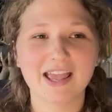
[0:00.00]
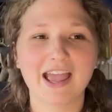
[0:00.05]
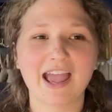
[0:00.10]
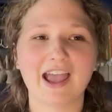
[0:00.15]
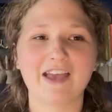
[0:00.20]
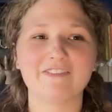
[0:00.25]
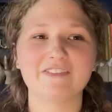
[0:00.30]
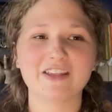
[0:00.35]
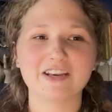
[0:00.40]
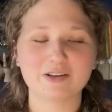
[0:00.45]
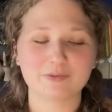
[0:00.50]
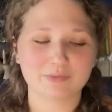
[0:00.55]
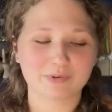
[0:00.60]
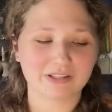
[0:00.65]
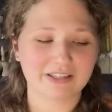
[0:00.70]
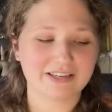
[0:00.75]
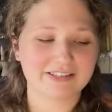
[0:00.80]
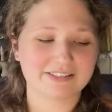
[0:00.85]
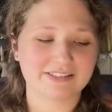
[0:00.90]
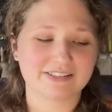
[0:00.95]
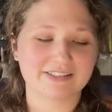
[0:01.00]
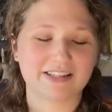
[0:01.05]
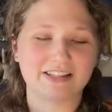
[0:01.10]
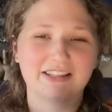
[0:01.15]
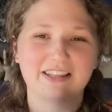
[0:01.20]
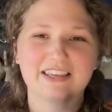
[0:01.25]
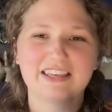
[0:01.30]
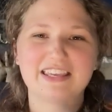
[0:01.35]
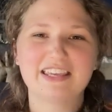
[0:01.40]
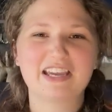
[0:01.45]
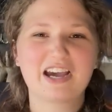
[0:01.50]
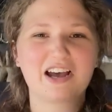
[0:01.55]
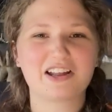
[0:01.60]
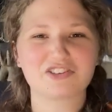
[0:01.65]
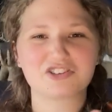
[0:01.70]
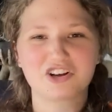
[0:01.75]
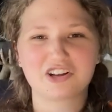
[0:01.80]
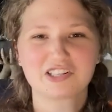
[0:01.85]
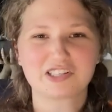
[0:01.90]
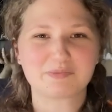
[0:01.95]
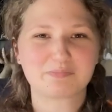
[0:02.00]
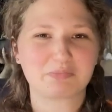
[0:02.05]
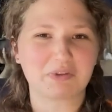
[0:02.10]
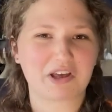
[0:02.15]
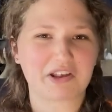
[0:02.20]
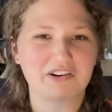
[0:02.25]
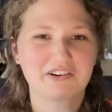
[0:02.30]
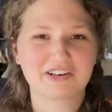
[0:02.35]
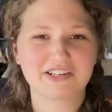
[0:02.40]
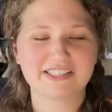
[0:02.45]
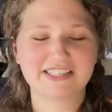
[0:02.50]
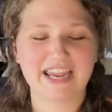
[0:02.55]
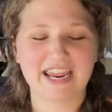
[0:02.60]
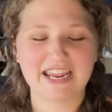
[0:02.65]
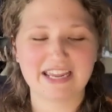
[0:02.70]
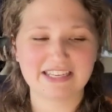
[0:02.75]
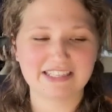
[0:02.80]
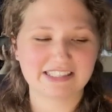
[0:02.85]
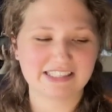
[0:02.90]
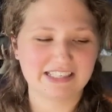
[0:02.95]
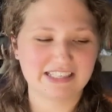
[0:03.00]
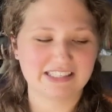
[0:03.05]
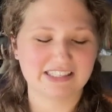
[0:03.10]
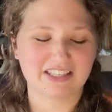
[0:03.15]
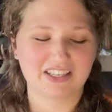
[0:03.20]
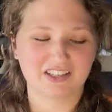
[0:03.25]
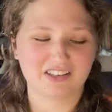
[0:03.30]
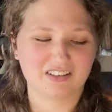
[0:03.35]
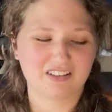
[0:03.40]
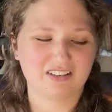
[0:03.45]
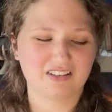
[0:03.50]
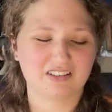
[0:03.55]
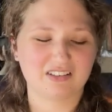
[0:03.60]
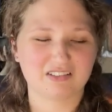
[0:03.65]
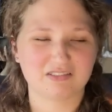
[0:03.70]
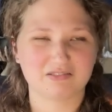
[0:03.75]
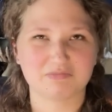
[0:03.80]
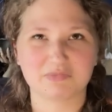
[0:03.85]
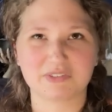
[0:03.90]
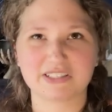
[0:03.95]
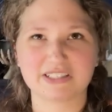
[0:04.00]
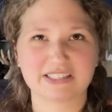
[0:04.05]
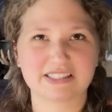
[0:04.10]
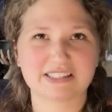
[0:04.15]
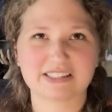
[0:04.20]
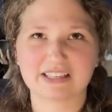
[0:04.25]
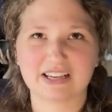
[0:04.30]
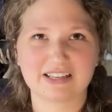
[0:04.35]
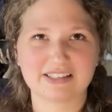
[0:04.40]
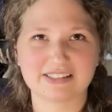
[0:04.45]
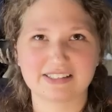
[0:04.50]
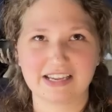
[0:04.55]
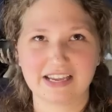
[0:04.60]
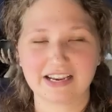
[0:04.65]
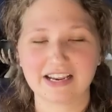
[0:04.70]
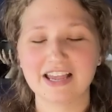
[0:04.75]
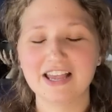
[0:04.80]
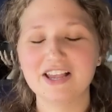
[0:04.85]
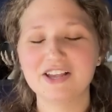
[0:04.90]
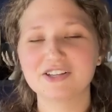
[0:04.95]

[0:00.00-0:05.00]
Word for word: And then he realizes that like he got John's blood on his hands and he's like, ugh, disgusting.